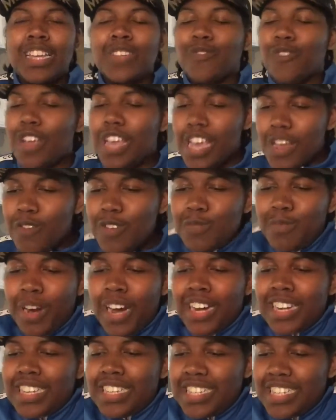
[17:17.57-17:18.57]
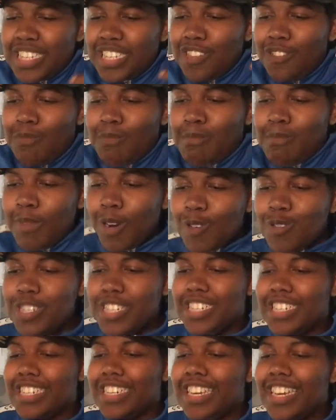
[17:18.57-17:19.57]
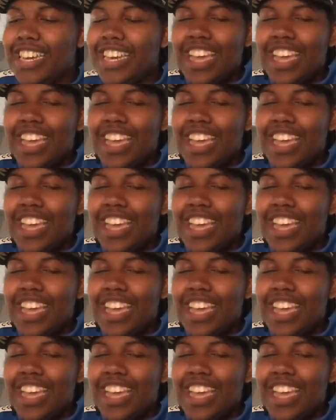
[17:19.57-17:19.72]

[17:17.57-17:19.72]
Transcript: It's for everybody. It's just emotion.